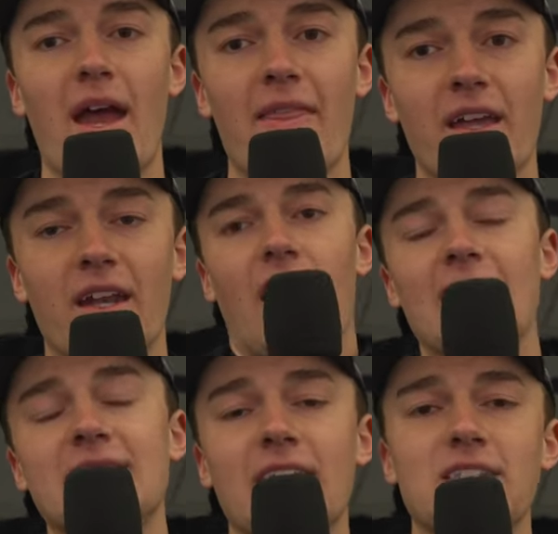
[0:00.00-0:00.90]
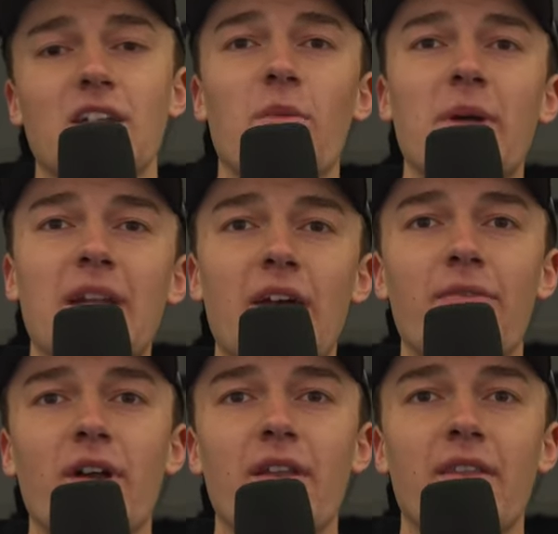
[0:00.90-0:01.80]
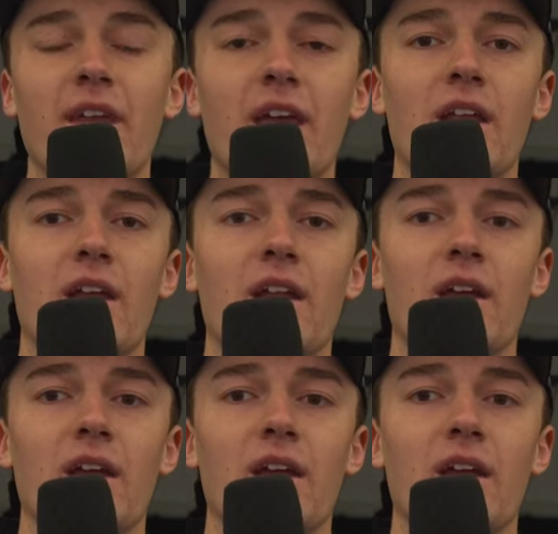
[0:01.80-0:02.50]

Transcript: And then I'd say it's a little bit different than